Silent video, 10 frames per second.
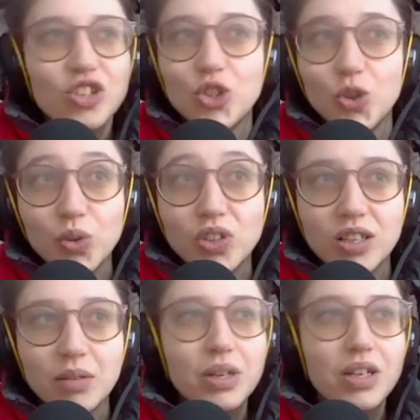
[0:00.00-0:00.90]
stores
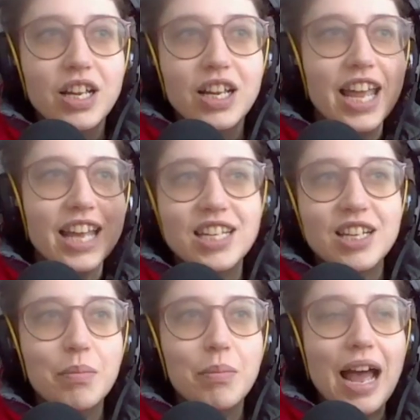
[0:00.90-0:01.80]
them, gets
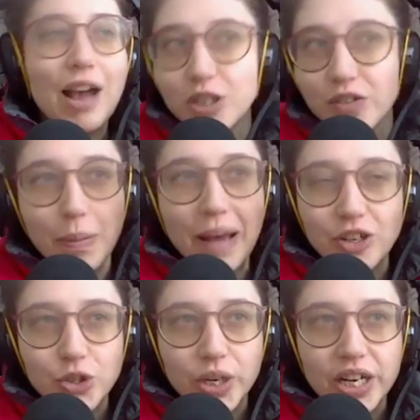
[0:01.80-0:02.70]
them out of the
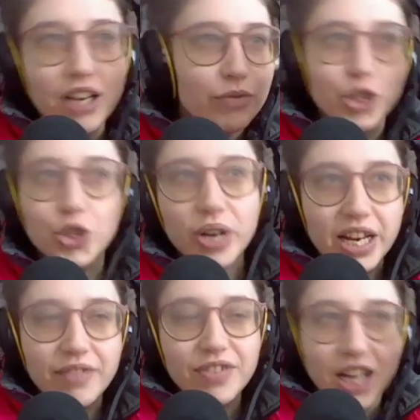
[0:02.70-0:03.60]
pantry,
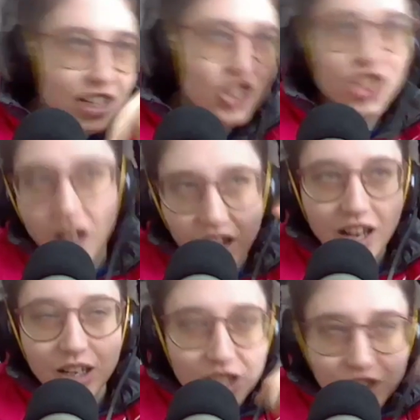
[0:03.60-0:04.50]
retrieves and
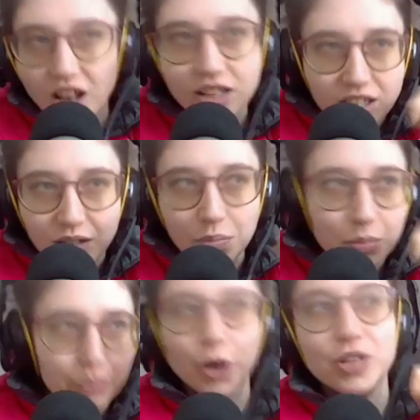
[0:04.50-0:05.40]
stirs them,
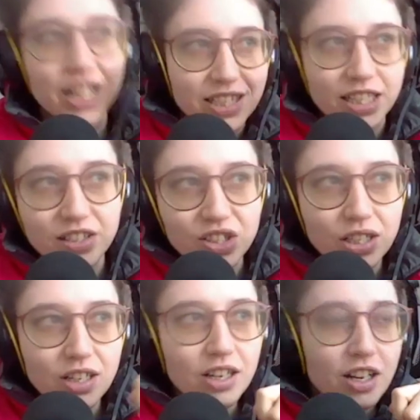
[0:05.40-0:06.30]
processes.
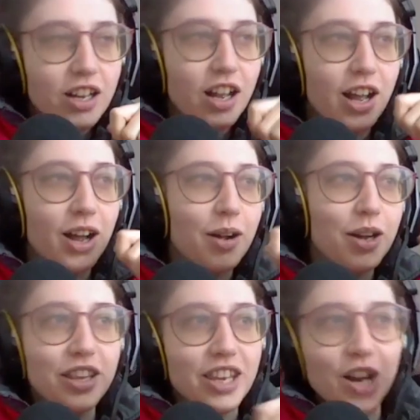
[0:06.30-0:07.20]

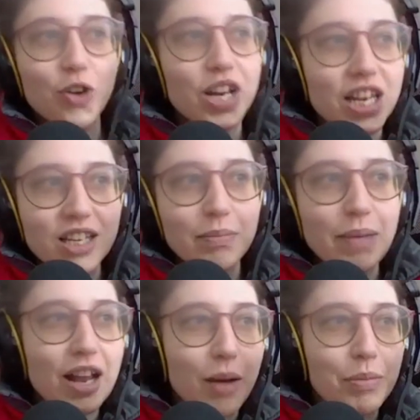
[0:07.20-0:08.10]
The ingredients
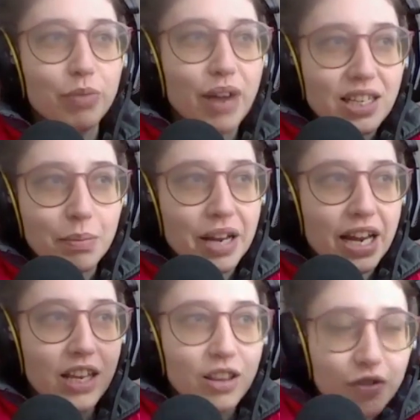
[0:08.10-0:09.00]
make up the
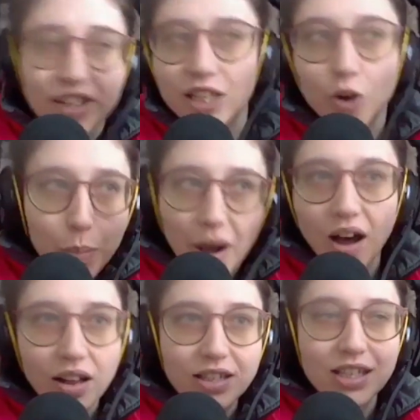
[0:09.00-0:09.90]
recipe, the physical
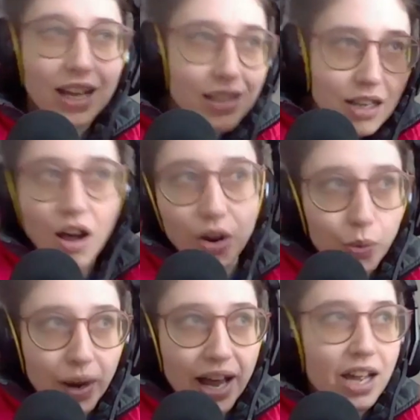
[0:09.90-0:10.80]
parts, that's the
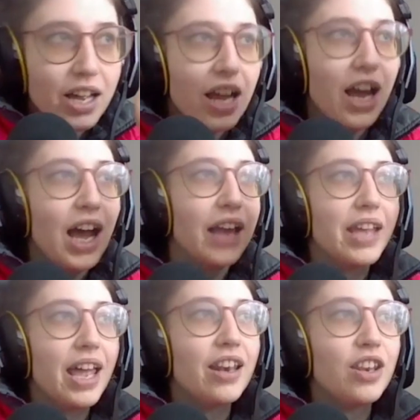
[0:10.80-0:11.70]
hardware.
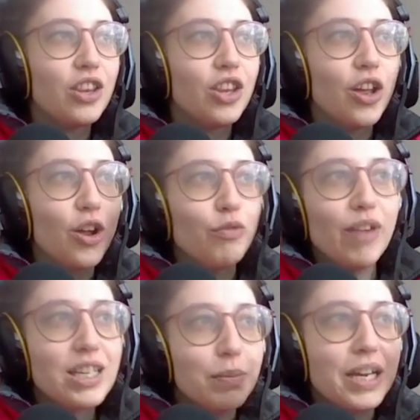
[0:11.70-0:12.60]
And then the
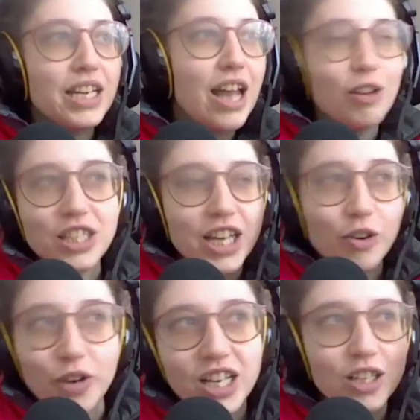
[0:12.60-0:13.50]
recipe tells the
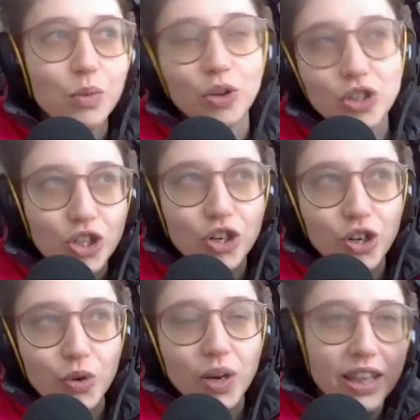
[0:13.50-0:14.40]
ingredients what's to
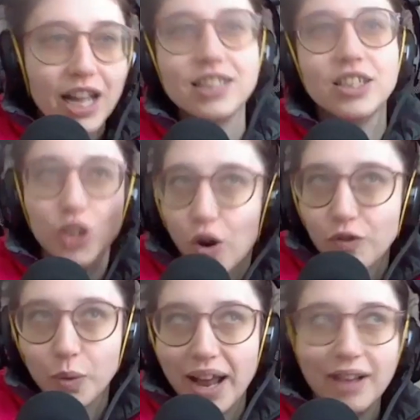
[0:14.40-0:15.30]
do, and that's the
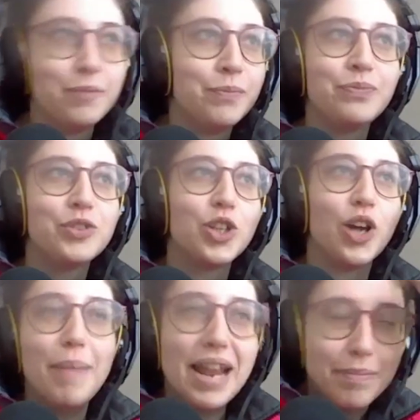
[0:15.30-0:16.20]
software. So
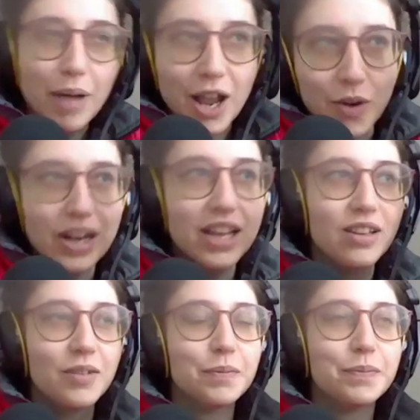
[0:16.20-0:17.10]
I made my own
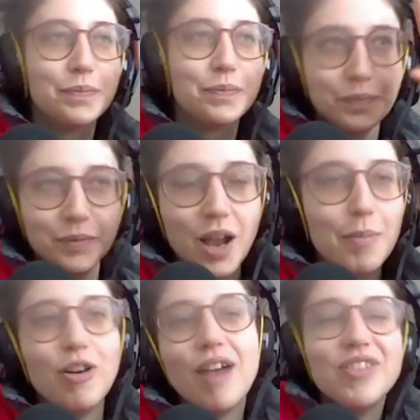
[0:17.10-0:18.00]
little,
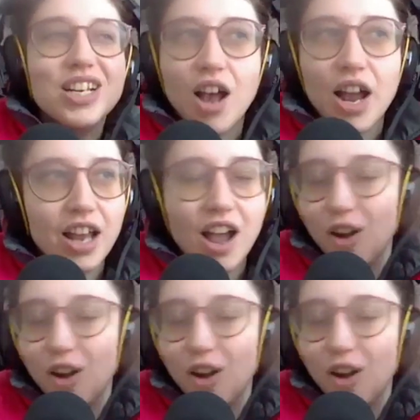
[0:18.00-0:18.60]
I'm a graphic designer. I've